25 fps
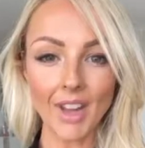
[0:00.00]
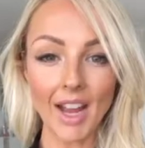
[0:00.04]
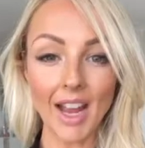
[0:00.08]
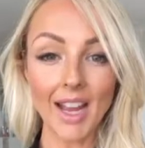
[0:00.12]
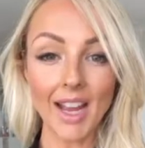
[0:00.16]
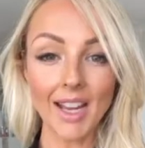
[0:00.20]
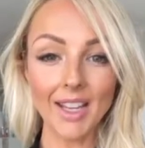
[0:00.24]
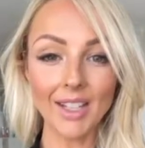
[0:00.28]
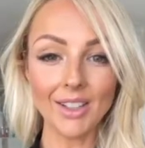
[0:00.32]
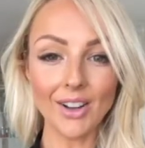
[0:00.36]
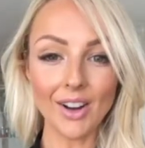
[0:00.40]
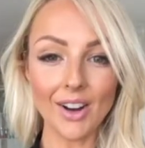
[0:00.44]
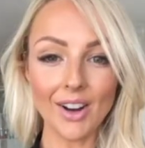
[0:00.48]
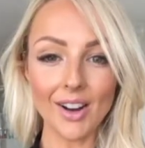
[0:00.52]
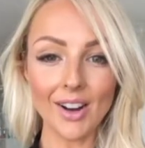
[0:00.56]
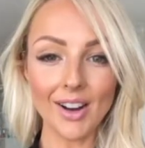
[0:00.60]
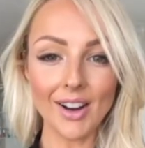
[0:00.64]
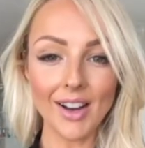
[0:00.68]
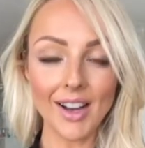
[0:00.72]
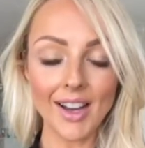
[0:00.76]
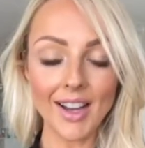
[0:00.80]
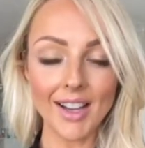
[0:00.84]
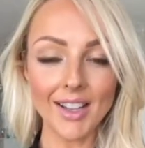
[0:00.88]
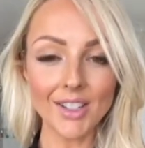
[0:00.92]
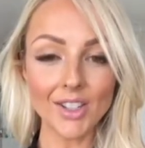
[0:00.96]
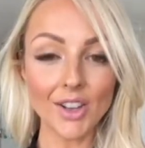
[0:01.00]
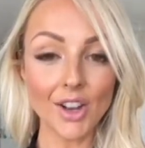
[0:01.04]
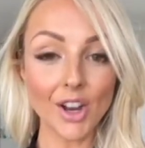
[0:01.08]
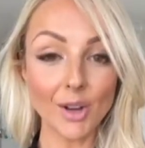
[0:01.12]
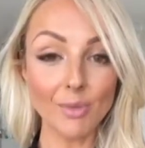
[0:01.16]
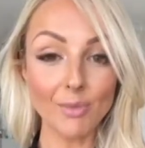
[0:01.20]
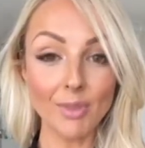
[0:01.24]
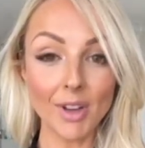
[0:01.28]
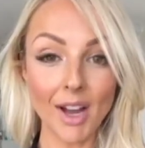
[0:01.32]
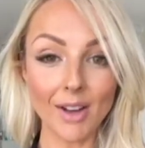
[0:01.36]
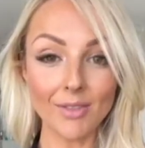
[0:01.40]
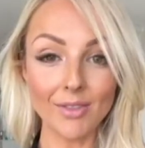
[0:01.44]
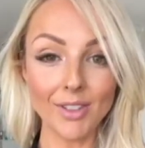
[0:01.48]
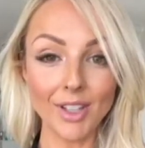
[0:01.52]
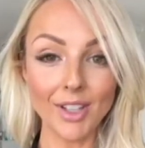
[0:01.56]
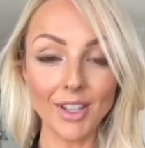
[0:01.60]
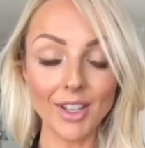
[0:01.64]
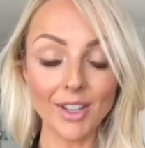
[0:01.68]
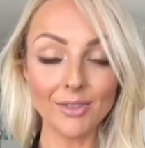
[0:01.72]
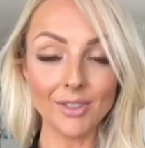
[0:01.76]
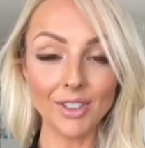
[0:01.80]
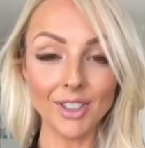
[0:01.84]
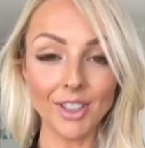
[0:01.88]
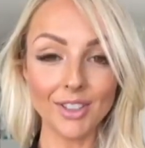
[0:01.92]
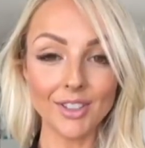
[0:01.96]
Hey guys, I hope you're having
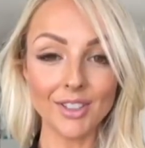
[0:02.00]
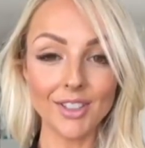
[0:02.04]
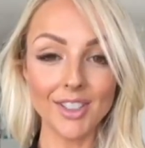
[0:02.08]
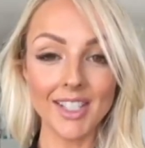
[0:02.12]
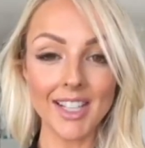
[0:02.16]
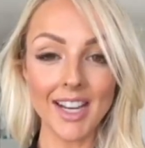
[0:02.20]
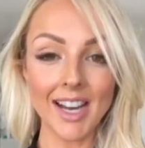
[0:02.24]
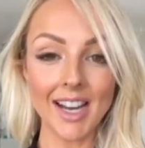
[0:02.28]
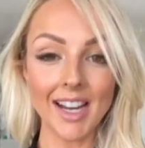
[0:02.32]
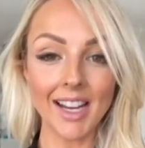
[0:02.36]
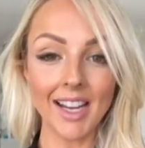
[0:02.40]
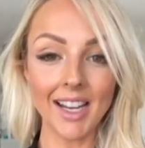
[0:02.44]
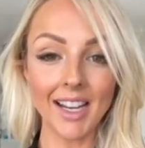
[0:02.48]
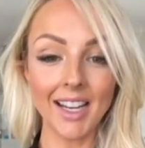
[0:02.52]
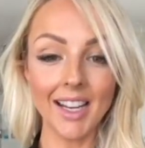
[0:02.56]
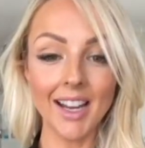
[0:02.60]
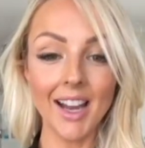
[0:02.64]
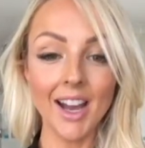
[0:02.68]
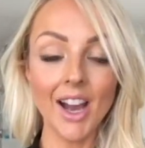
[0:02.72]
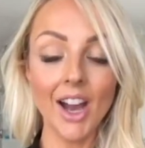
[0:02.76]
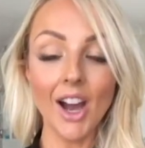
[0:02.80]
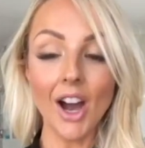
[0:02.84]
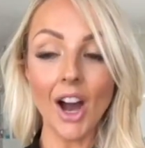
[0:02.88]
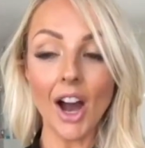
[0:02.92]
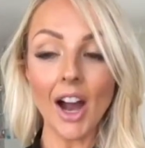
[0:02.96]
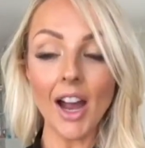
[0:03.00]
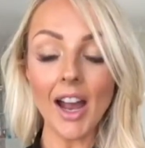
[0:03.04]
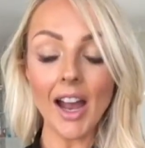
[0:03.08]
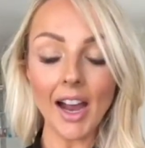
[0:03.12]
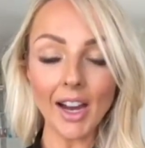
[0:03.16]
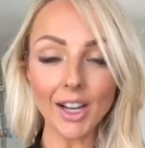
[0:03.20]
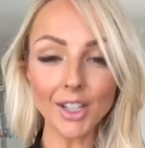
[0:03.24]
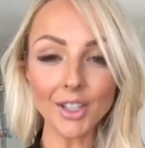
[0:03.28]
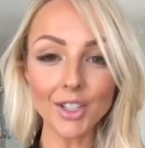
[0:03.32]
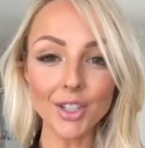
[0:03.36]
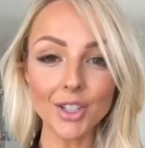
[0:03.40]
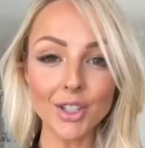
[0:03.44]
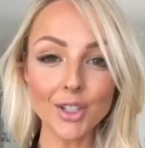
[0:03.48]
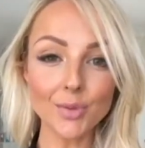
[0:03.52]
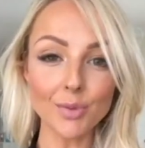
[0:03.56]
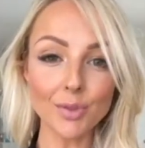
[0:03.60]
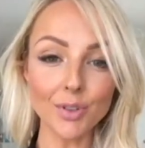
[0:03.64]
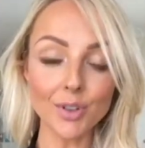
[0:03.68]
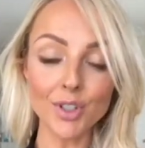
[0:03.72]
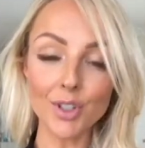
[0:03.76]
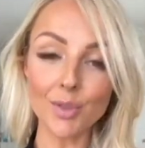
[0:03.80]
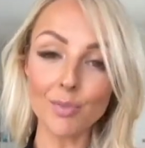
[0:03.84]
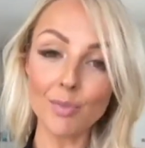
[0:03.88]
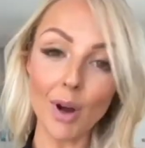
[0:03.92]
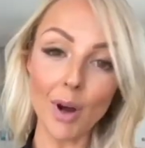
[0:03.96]
a really good day. I actually just
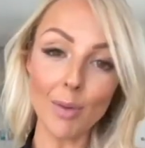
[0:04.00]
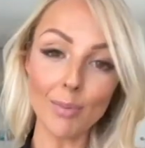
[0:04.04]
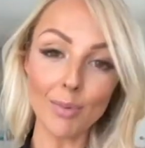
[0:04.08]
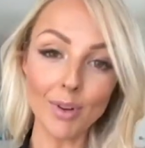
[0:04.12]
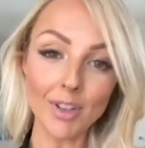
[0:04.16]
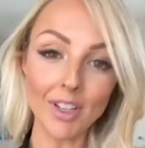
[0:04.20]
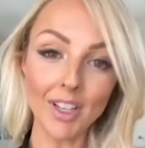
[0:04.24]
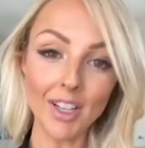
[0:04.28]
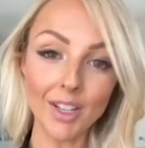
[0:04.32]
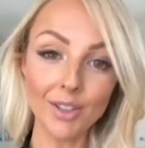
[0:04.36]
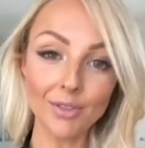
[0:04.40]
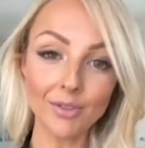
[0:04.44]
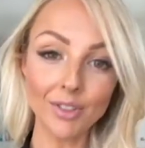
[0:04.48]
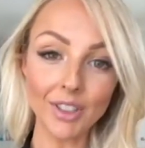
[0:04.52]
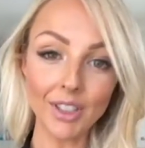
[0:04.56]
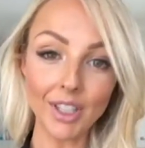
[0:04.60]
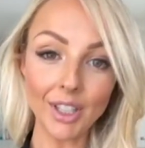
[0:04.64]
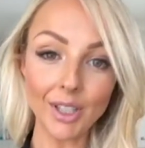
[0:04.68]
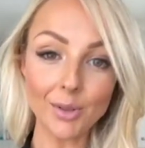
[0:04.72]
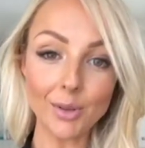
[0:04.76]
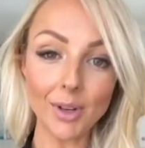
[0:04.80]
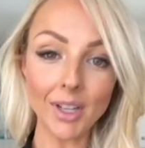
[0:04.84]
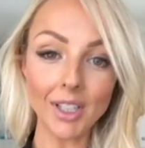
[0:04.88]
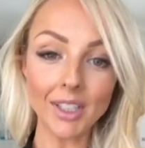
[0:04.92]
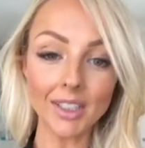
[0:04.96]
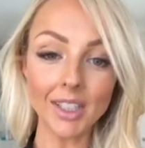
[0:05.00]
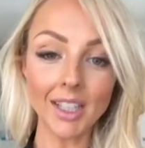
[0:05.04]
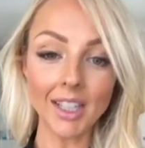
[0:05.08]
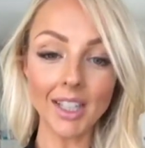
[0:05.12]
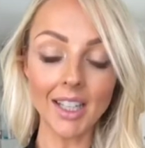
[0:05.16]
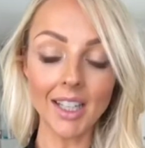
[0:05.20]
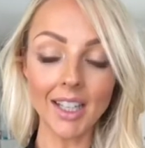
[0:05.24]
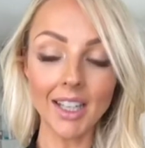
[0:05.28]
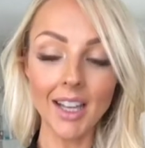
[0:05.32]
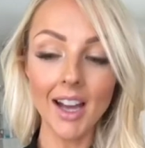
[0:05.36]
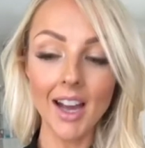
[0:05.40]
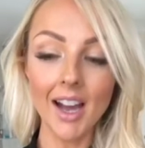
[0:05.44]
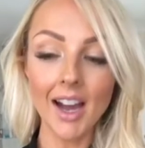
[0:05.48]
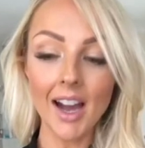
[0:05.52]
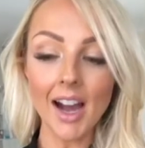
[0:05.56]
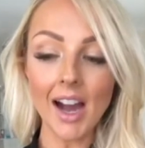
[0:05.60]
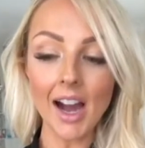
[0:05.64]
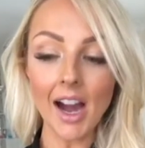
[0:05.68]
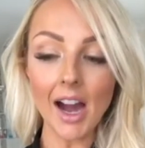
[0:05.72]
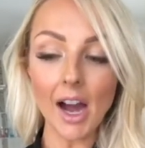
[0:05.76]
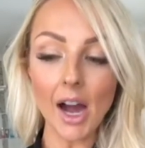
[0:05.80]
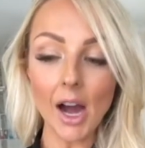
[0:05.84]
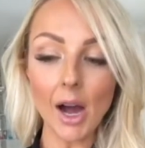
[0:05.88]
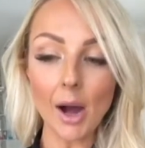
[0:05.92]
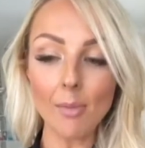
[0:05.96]
wanted to pop on here really quickly.
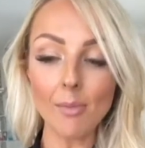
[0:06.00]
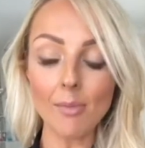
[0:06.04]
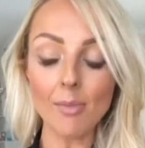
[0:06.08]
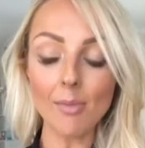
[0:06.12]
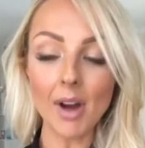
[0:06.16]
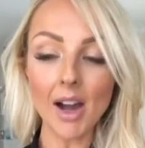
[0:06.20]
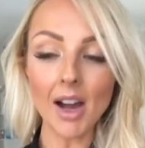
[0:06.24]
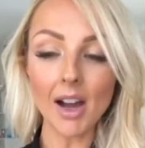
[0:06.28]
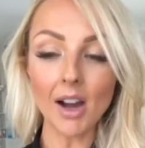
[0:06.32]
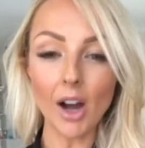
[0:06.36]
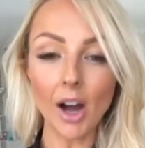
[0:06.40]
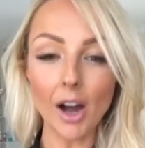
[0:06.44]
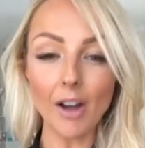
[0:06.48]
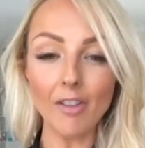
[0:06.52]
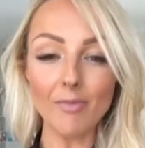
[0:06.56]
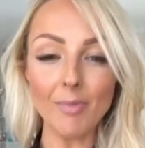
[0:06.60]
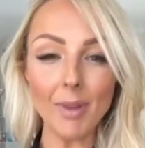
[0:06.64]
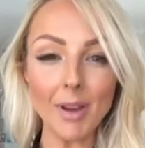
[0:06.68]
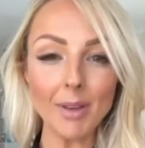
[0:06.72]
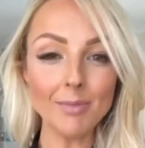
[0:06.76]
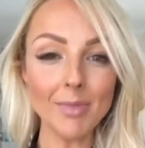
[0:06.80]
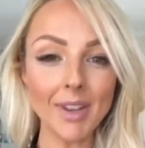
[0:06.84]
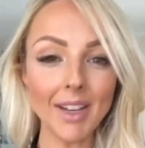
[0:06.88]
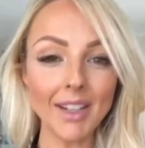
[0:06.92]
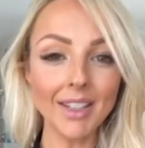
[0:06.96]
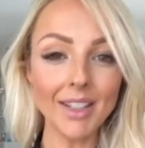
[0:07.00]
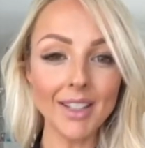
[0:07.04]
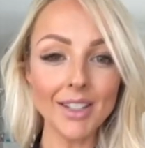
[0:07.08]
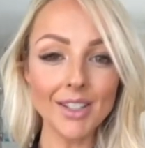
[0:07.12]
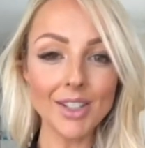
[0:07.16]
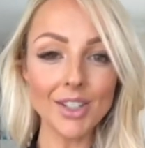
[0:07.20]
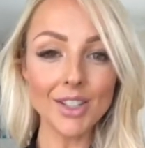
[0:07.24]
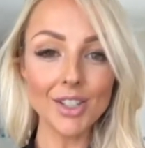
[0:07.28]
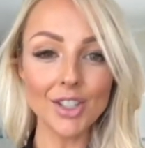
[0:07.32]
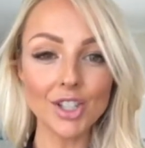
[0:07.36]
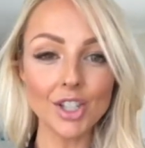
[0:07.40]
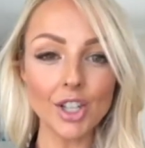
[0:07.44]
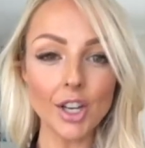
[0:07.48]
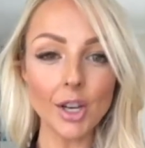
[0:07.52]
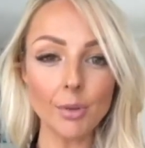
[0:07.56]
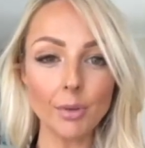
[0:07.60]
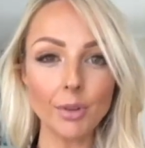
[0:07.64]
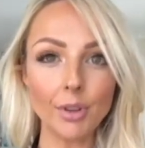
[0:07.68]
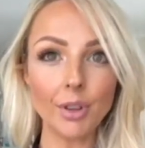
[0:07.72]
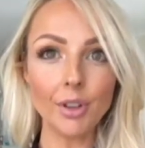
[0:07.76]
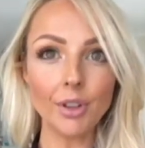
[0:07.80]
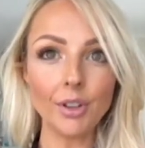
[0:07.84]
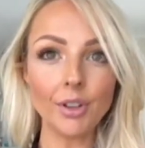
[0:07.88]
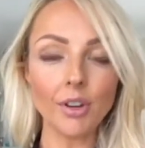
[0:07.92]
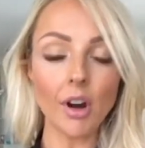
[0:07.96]
I've been meaning to share
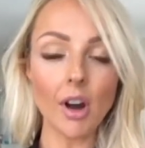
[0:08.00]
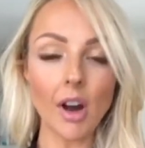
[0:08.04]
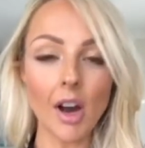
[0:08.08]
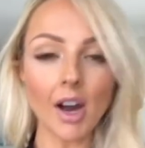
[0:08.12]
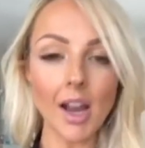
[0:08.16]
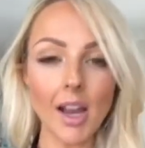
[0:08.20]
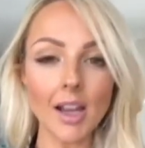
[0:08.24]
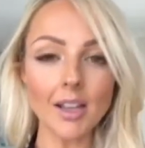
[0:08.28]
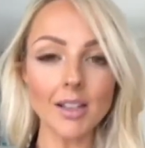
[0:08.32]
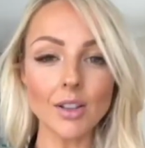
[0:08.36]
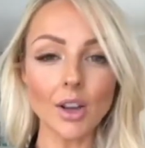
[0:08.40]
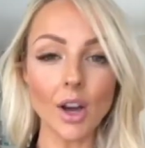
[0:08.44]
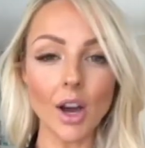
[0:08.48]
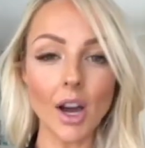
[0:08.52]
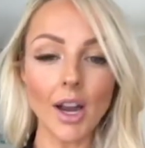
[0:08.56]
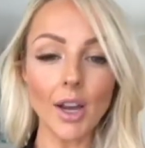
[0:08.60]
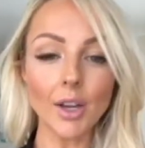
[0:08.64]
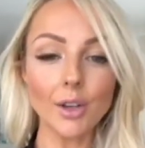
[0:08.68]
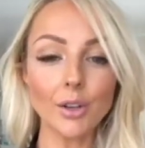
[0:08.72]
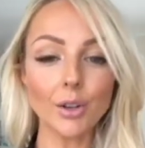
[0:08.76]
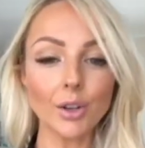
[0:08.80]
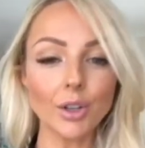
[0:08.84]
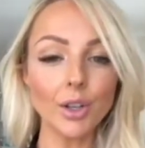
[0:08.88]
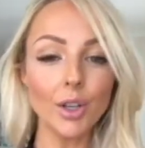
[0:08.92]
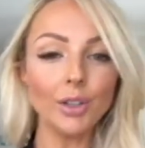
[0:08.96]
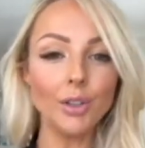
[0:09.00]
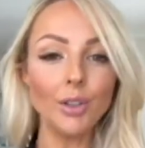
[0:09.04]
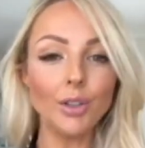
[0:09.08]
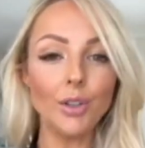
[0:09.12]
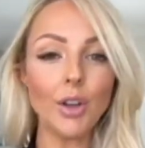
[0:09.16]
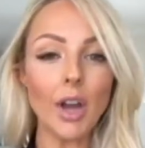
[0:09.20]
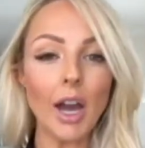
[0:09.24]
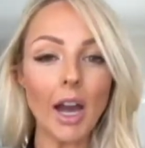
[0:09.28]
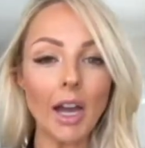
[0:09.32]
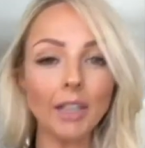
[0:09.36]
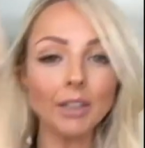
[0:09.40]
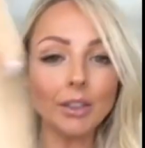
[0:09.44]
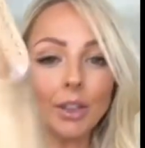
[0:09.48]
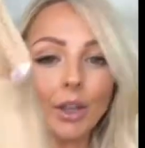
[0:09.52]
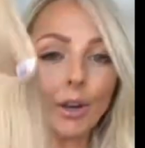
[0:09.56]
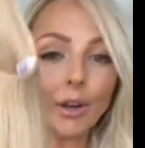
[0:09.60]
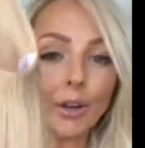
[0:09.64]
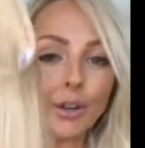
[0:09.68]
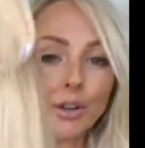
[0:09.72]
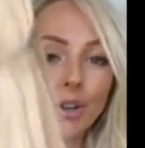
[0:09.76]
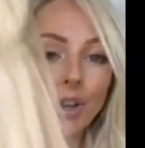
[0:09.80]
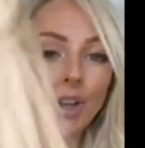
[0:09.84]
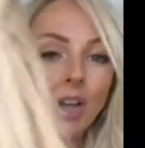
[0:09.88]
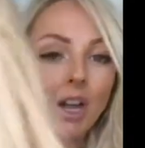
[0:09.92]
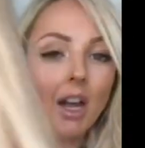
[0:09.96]
with you guys, I got a new
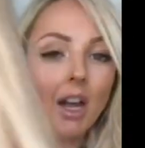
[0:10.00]
Halo